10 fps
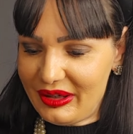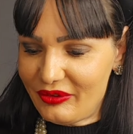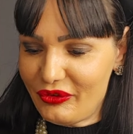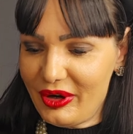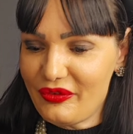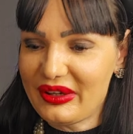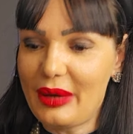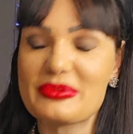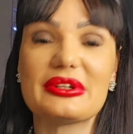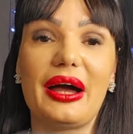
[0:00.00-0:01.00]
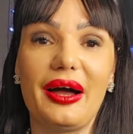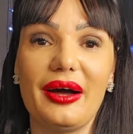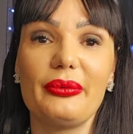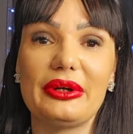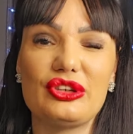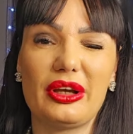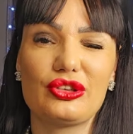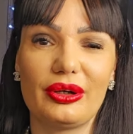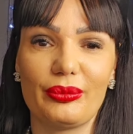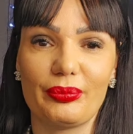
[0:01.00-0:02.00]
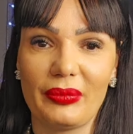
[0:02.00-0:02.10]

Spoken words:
Four of Cups, rejection.